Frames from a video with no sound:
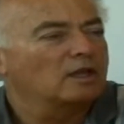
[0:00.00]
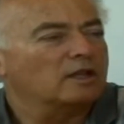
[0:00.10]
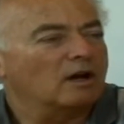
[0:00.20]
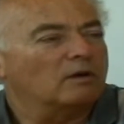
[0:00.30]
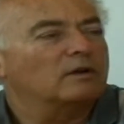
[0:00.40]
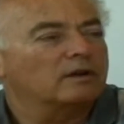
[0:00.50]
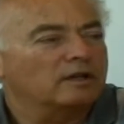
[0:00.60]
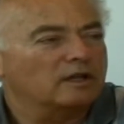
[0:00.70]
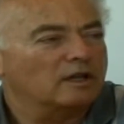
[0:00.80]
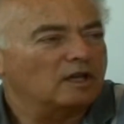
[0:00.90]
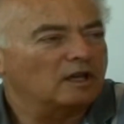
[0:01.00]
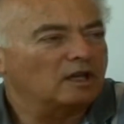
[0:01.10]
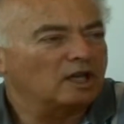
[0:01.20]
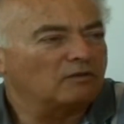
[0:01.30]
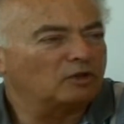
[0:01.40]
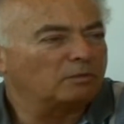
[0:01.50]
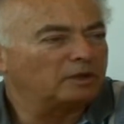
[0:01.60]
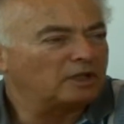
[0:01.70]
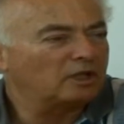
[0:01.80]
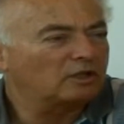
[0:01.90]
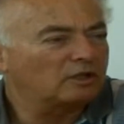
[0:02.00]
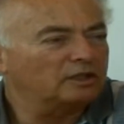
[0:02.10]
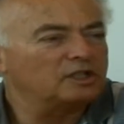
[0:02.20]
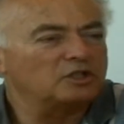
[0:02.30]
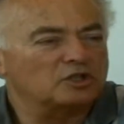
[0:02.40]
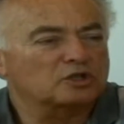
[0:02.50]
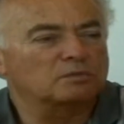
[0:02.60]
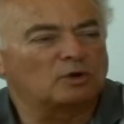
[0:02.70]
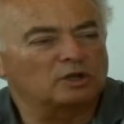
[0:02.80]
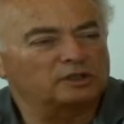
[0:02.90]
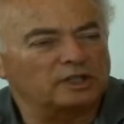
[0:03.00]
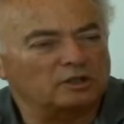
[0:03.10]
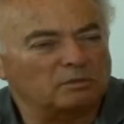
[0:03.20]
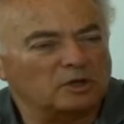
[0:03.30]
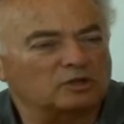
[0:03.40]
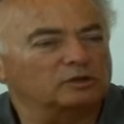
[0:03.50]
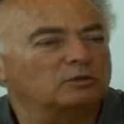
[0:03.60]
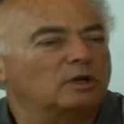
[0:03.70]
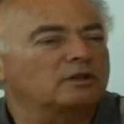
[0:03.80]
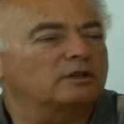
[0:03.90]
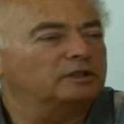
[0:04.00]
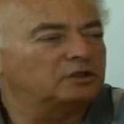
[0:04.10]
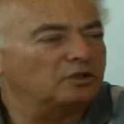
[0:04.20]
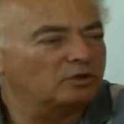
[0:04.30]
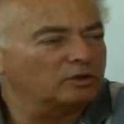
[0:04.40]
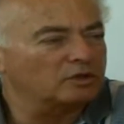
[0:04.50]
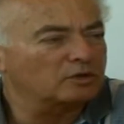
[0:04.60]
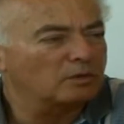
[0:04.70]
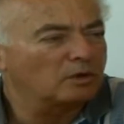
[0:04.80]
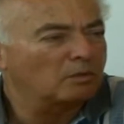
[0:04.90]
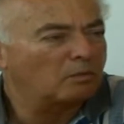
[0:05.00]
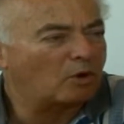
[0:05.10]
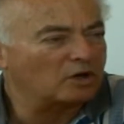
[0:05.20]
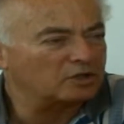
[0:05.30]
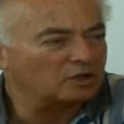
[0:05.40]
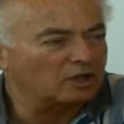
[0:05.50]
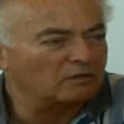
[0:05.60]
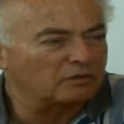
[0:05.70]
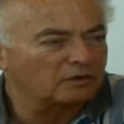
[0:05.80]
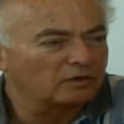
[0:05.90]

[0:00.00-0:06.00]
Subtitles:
Now, if the predicted range is smaller than the measured one, residual is positive,